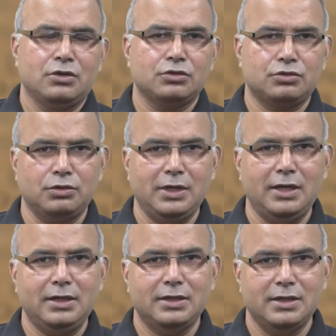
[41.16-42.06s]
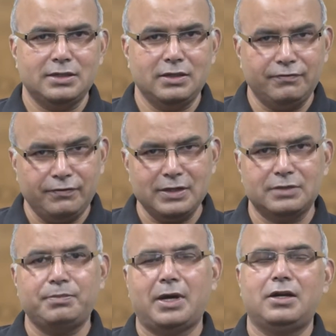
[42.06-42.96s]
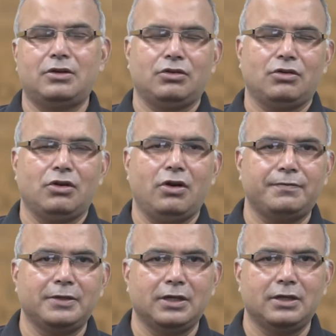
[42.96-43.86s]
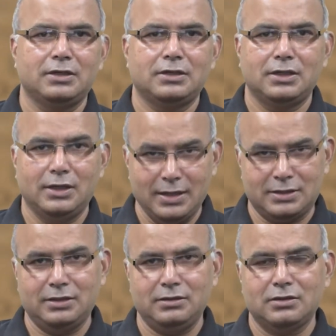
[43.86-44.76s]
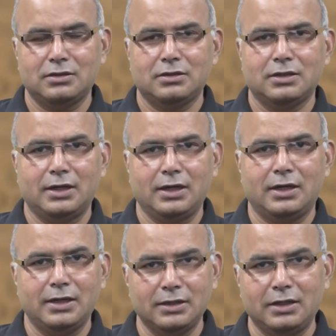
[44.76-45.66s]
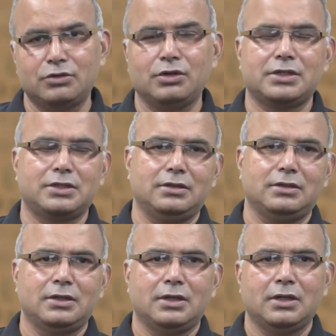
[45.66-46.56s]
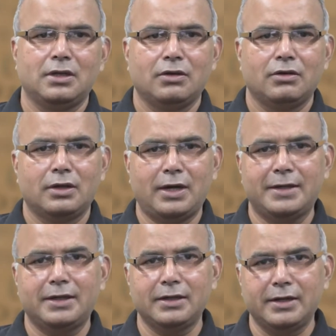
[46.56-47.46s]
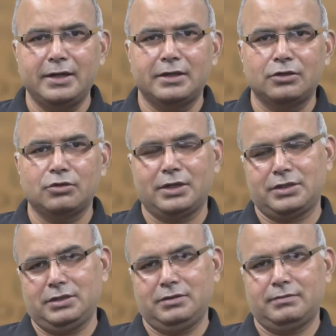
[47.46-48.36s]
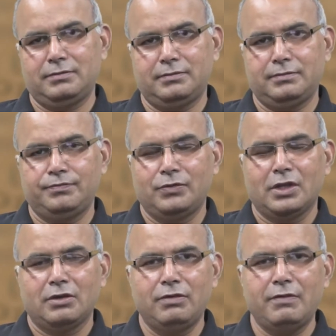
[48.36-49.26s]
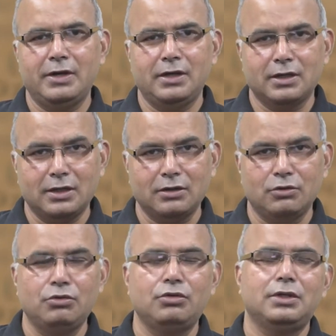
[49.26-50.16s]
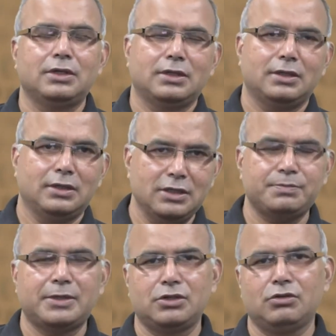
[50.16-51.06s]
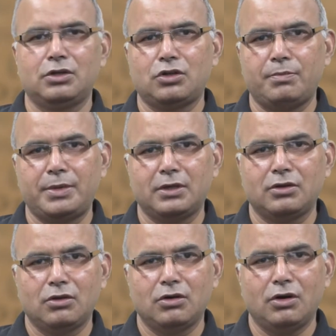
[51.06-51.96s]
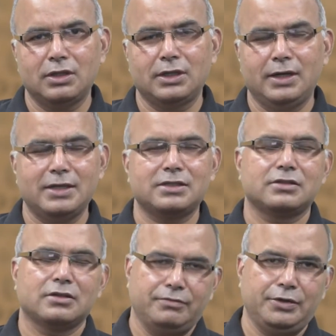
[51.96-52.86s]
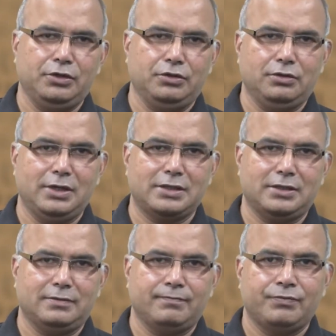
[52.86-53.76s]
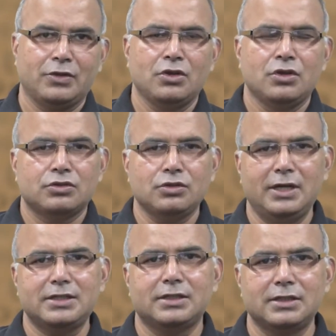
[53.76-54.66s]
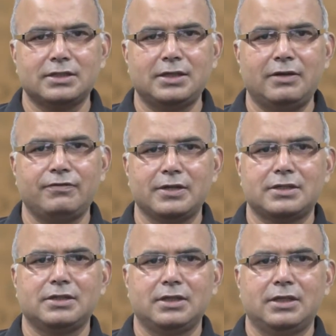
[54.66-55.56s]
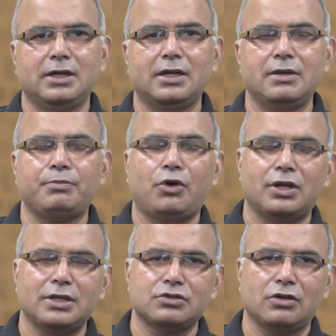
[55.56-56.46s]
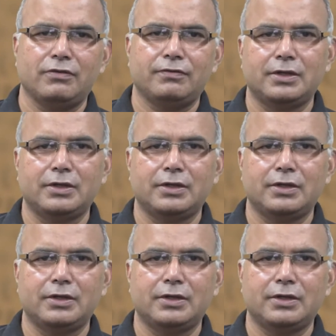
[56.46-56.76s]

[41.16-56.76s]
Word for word: So today is the first part of the lesson regarding the introduction, writing great introduction. We will conclude this particular topic on the next video lesson. So let's understand first the importance of